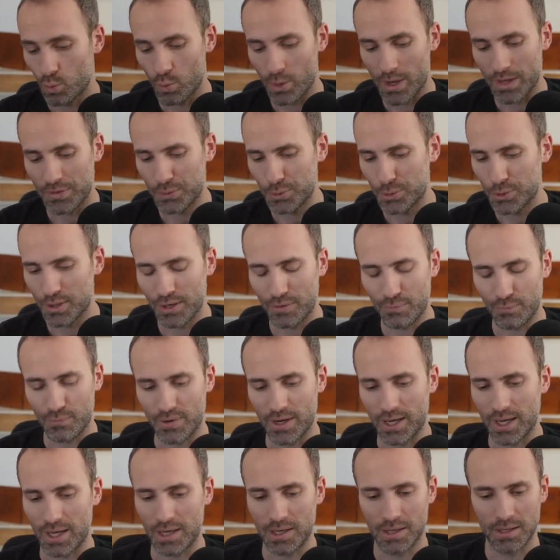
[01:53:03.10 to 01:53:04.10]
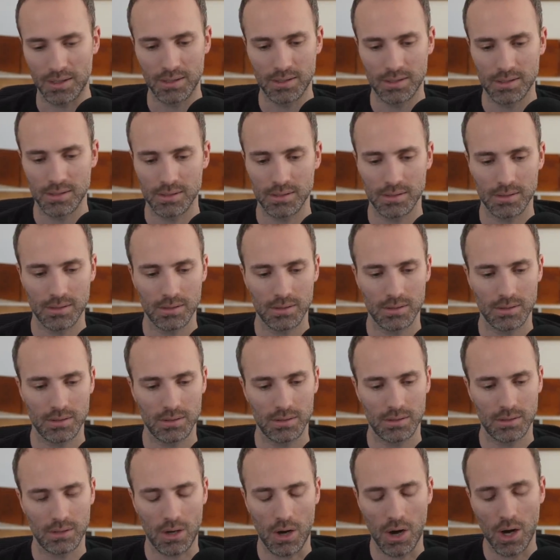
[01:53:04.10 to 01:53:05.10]
whether I find
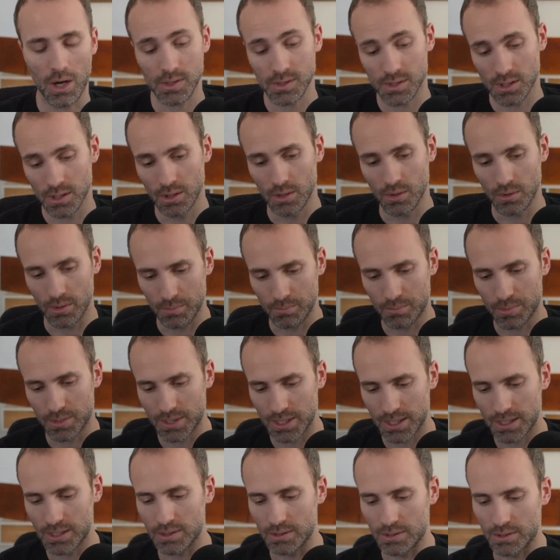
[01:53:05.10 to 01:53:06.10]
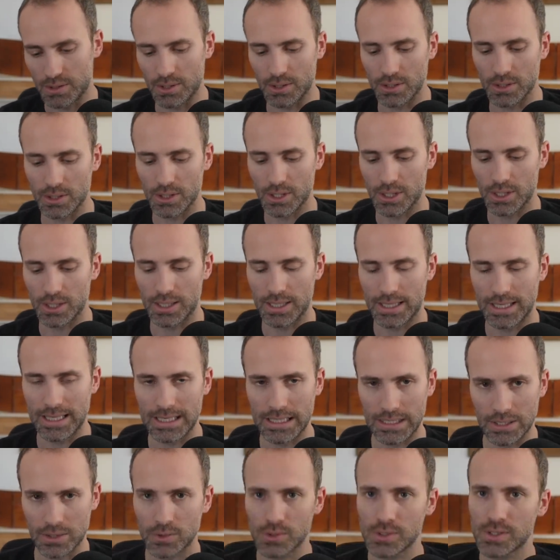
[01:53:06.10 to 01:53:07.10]
Oslo in particular an
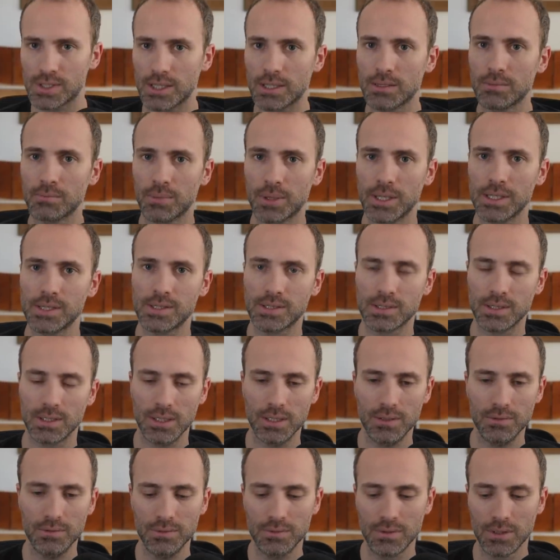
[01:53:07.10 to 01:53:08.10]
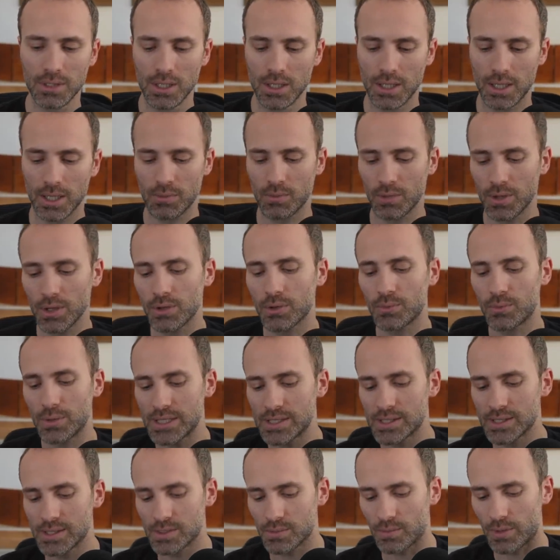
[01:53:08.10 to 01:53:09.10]
interesting place to live. Like one of the
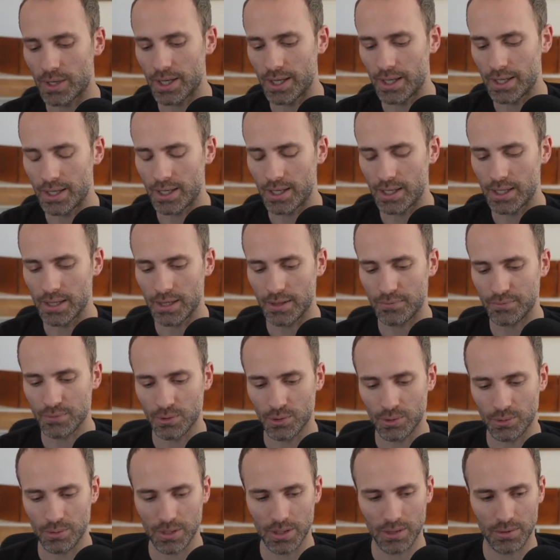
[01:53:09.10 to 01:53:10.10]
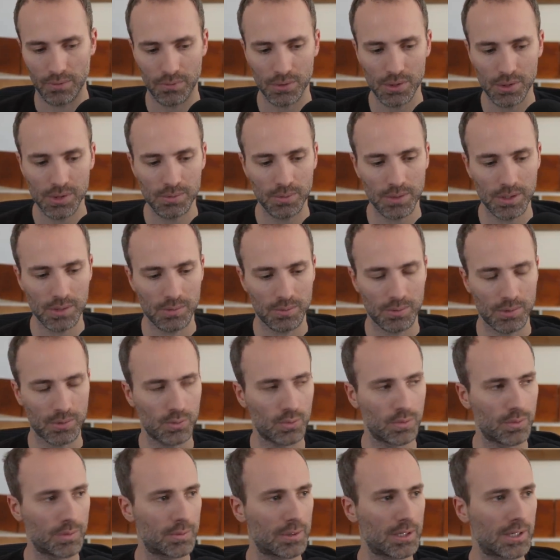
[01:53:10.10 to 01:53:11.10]
reasons why I, I left Norway in the first place
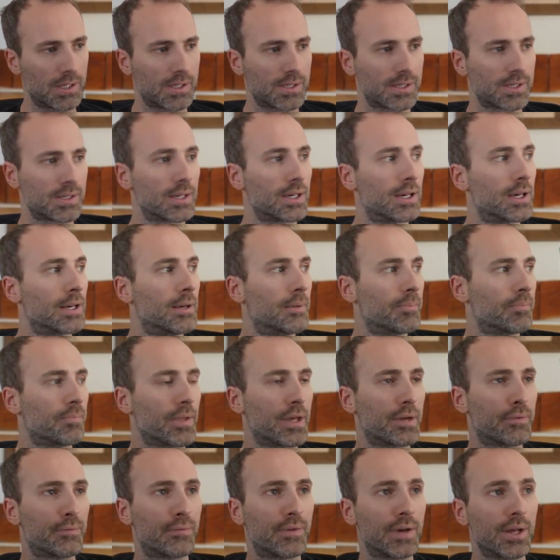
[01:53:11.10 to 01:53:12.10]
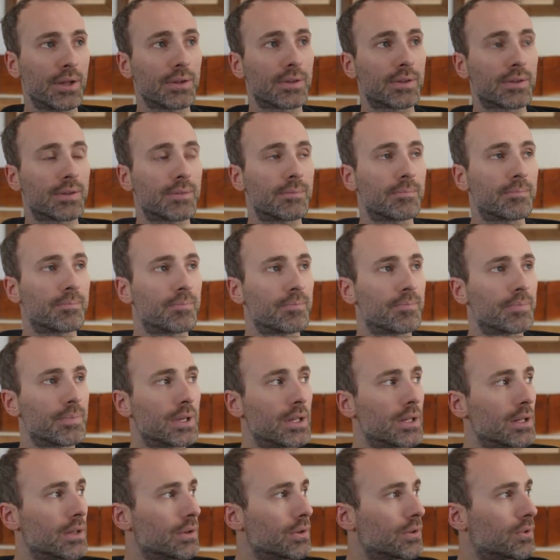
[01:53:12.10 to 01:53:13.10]
was because it felt
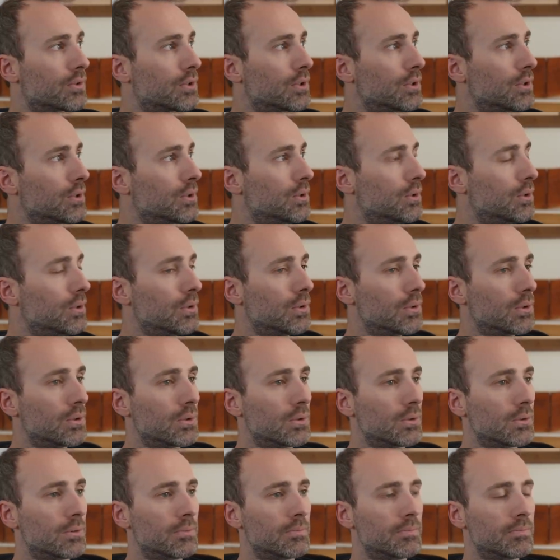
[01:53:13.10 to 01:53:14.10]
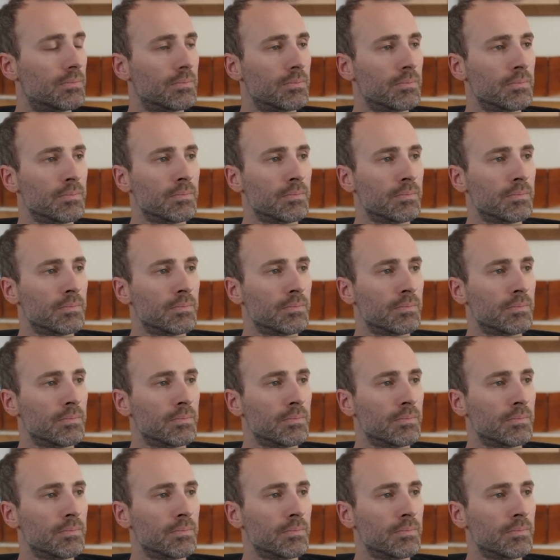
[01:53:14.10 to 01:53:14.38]
a little too